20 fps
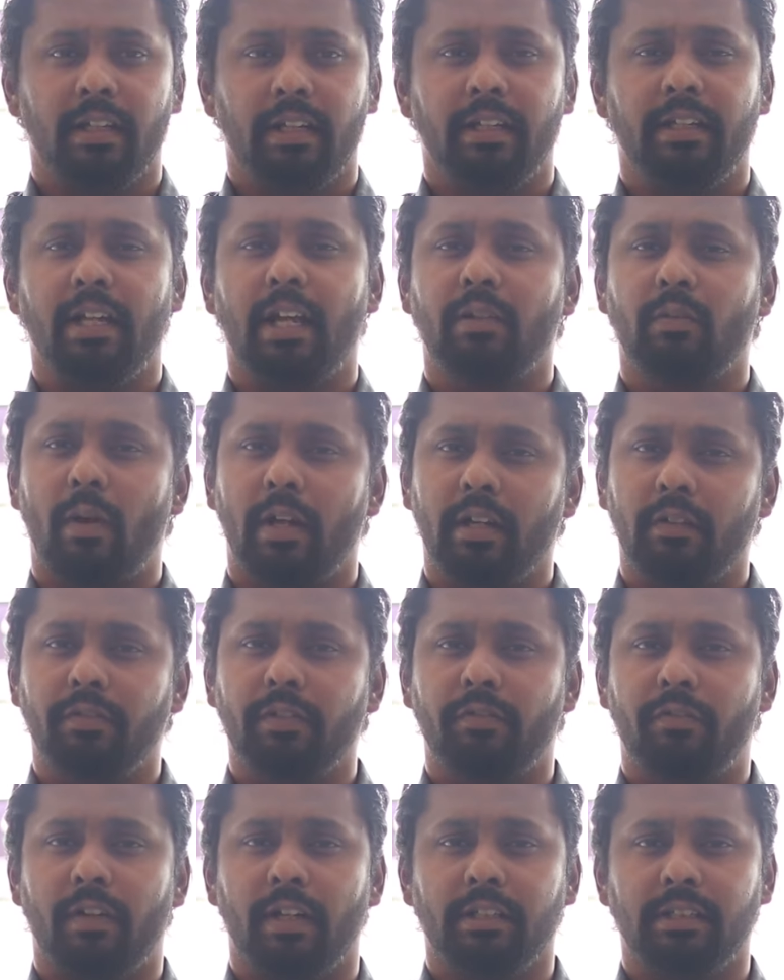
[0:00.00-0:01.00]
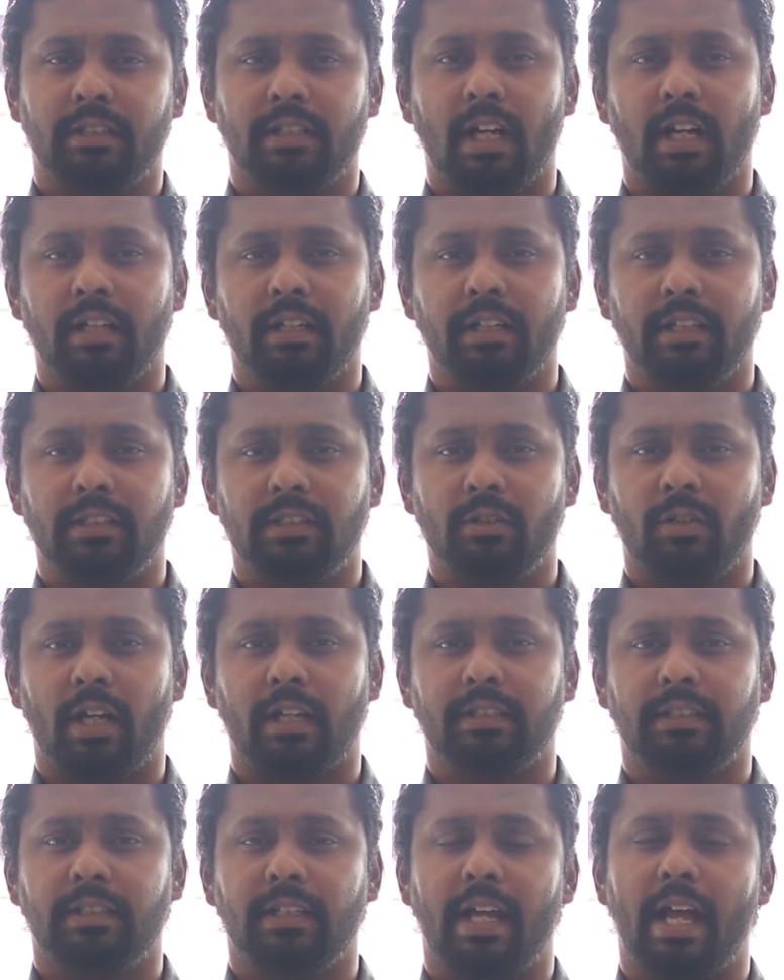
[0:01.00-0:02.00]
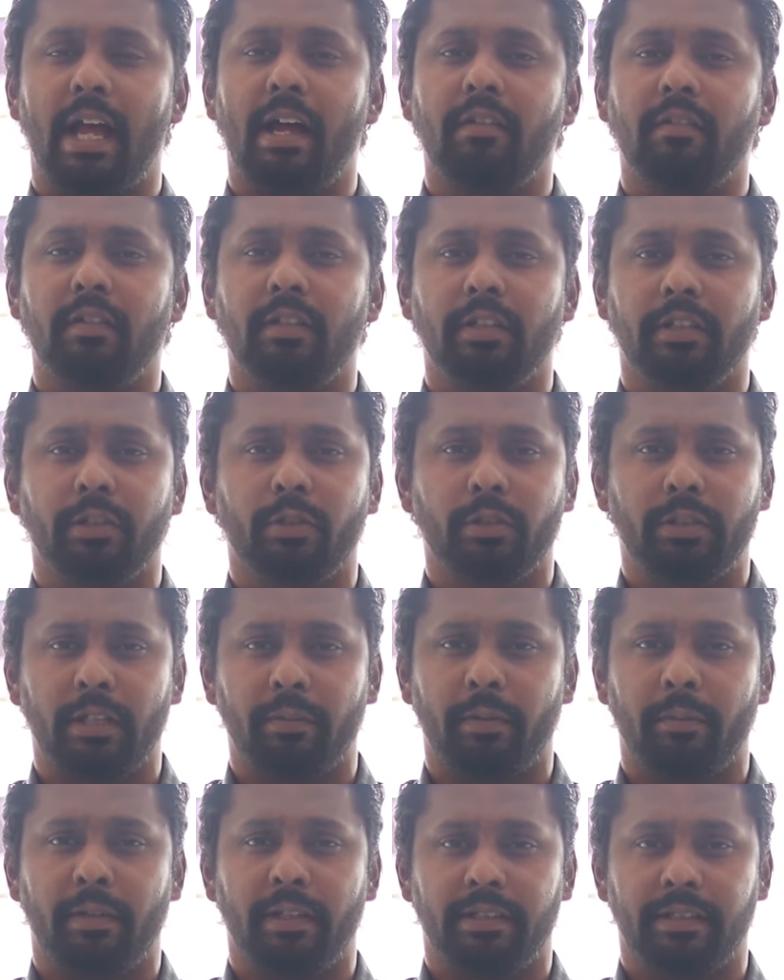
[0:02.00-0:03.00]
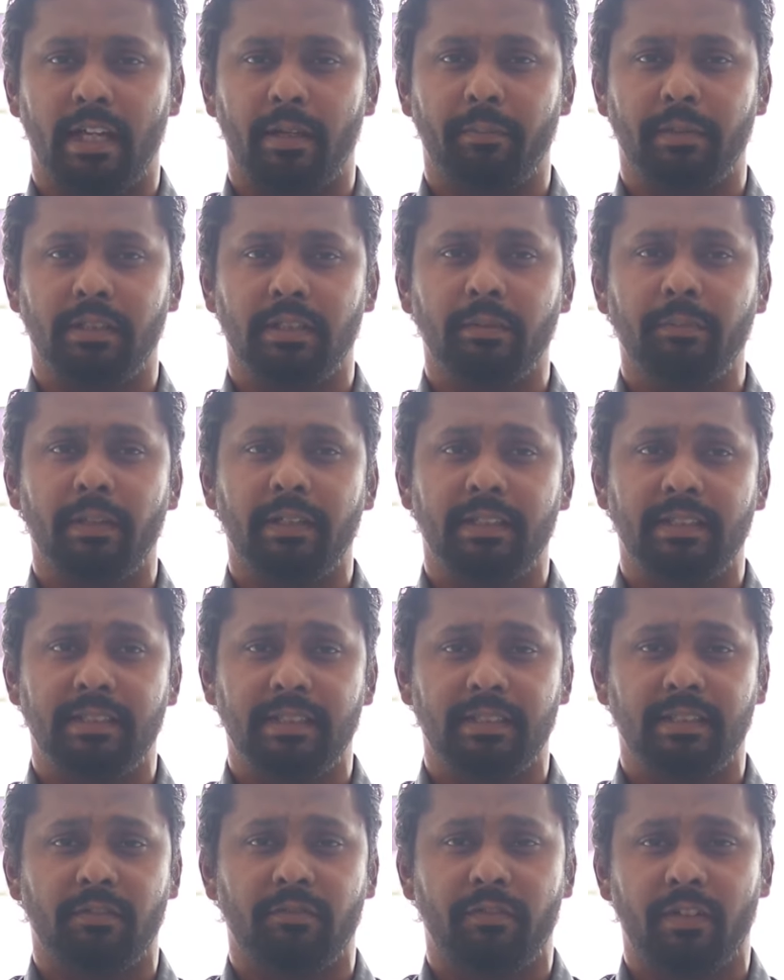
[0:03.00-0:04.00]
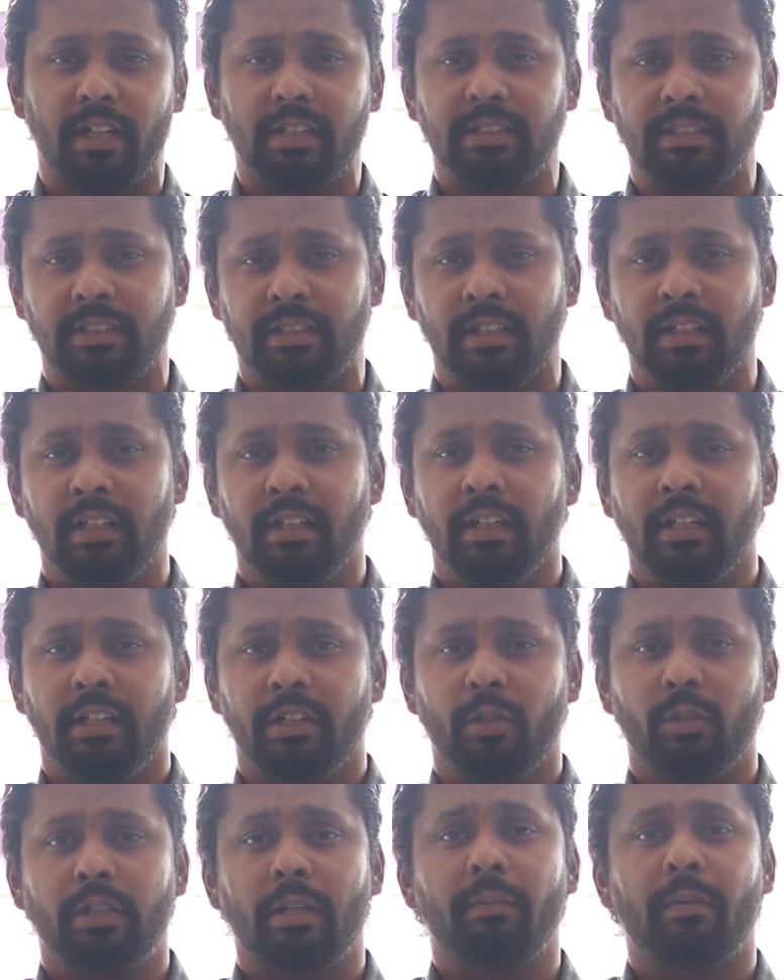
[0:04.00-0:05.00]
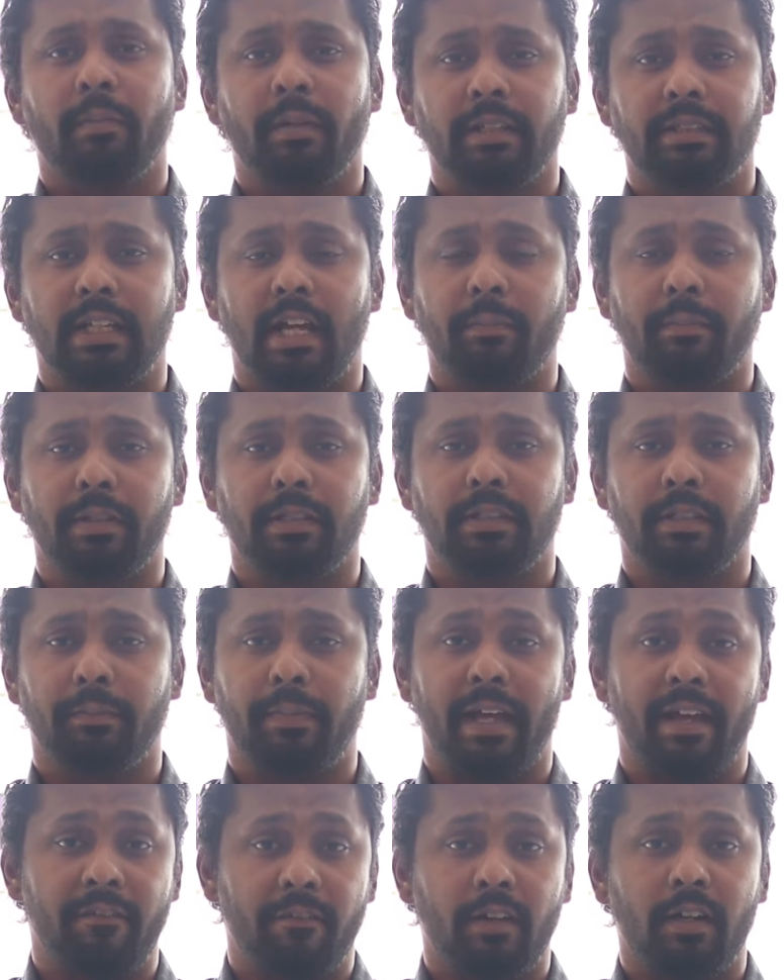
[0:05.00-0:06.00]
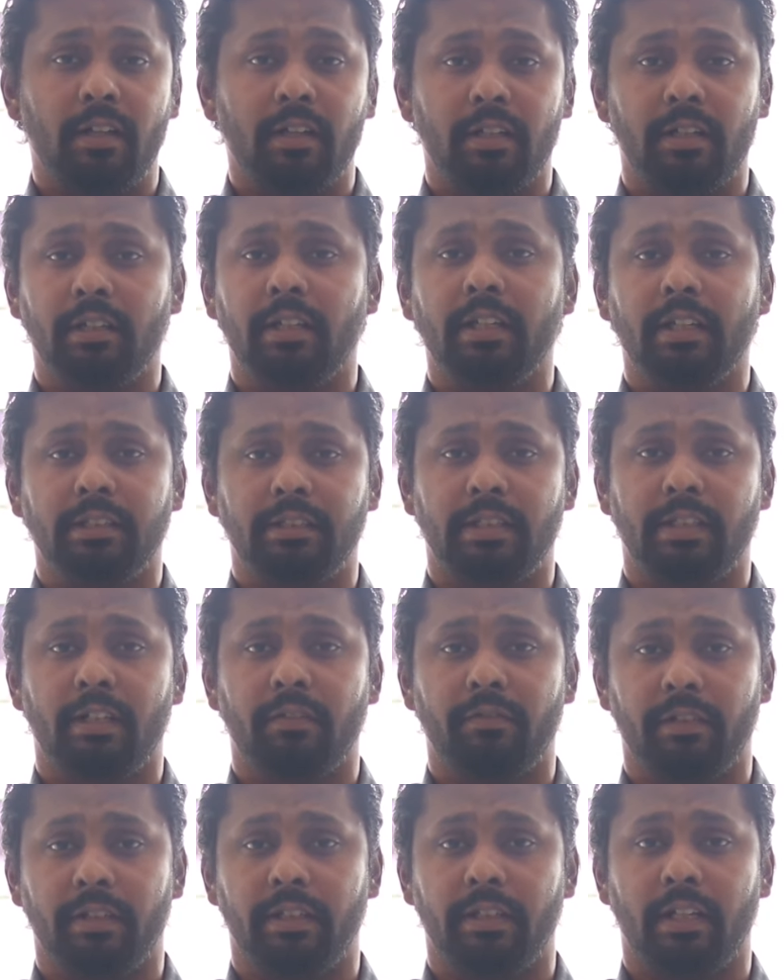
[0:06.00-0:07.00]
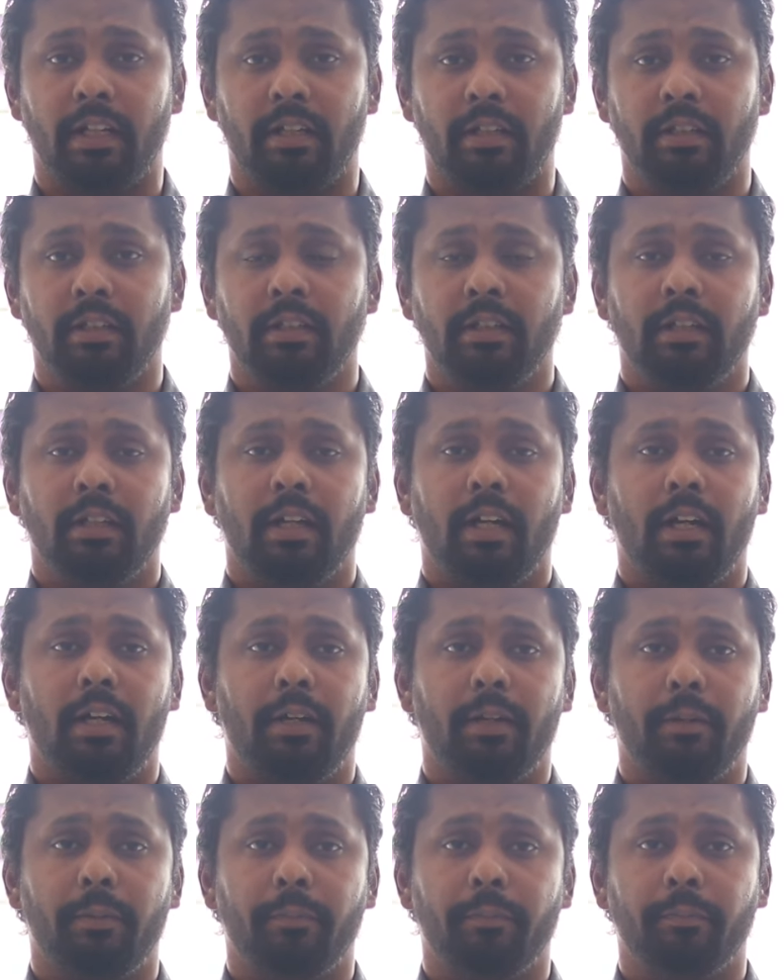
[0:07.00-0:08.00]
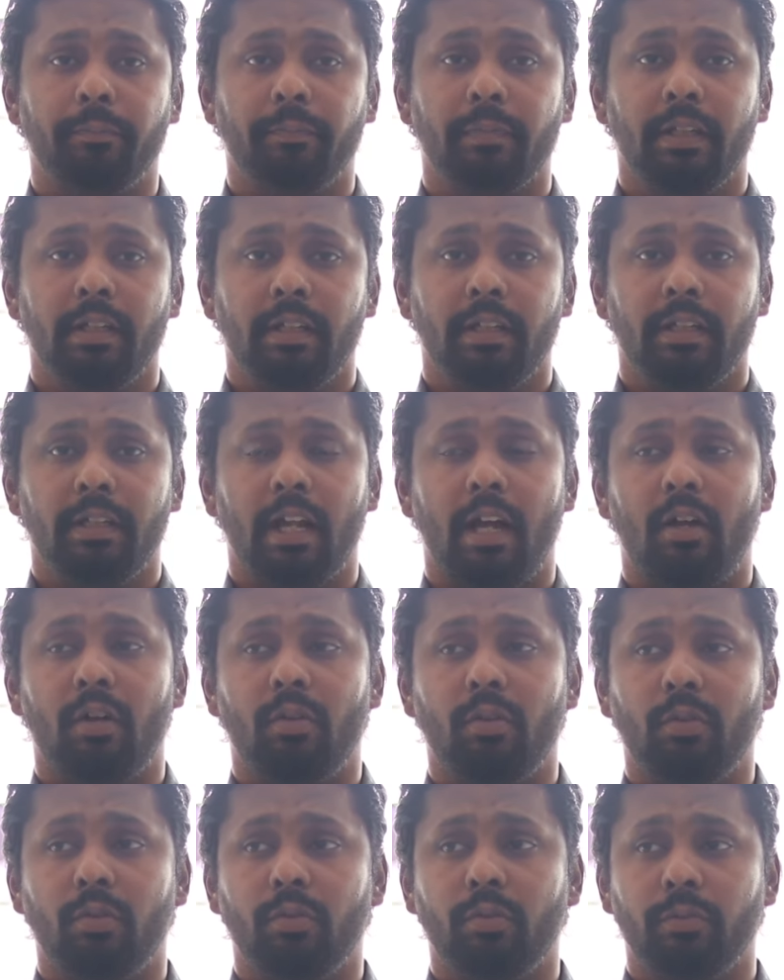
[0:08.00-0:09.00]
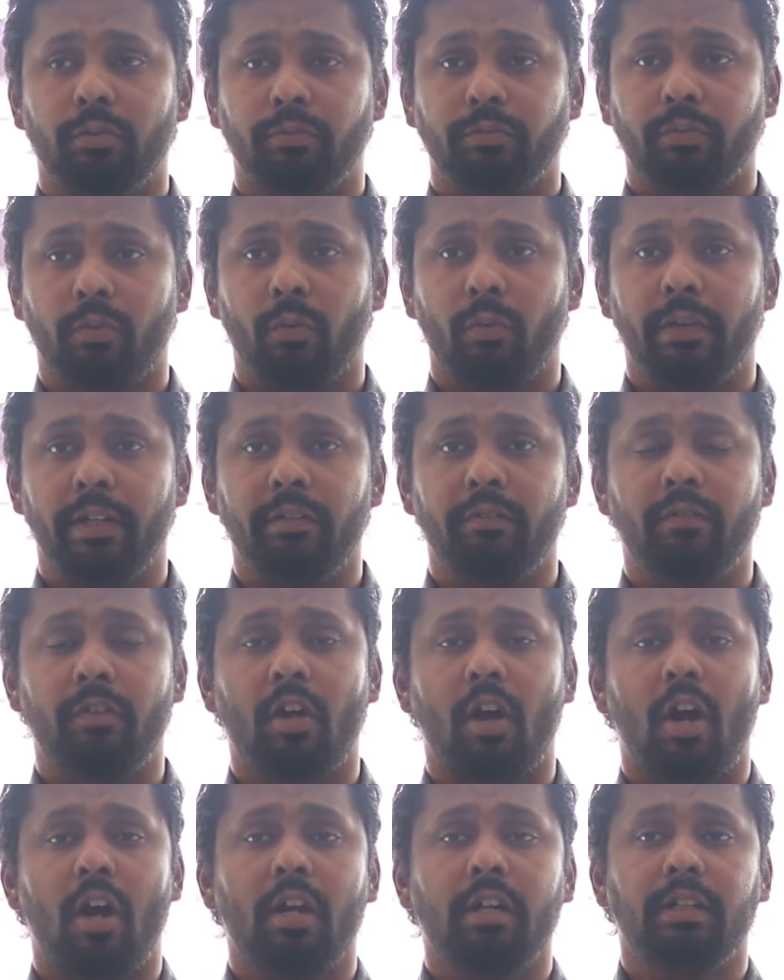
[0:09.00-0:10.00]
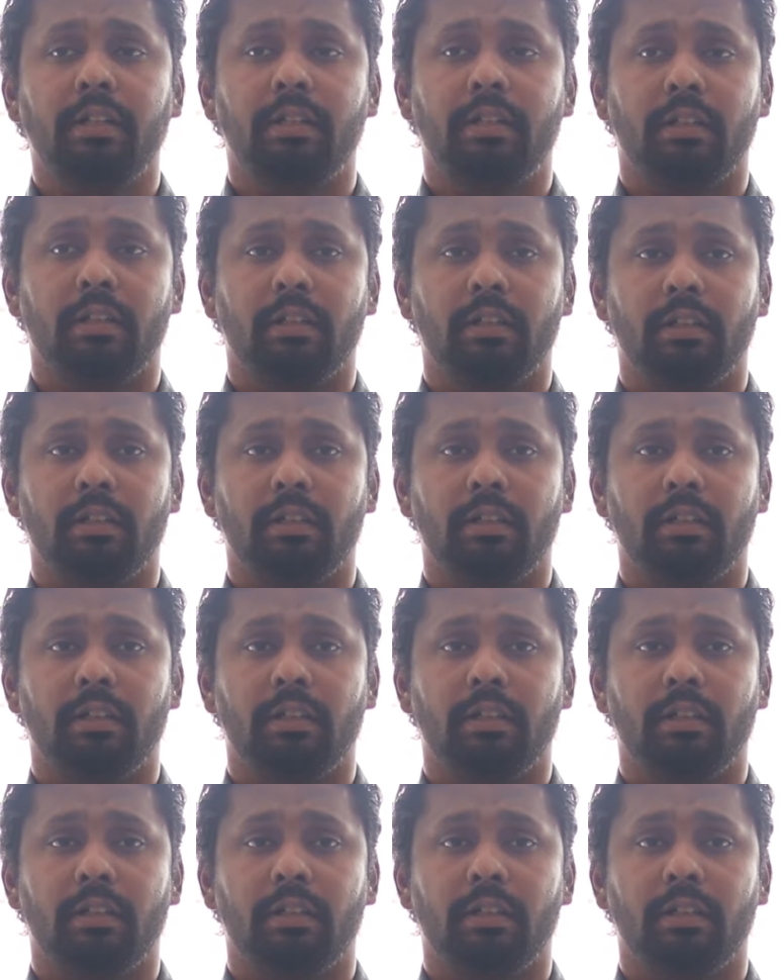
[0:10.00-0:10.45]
India is one of the first countries to actually have a Youth MMA Championship. And this is the first Youth MMA Championship ever in the history of India. Now, we've got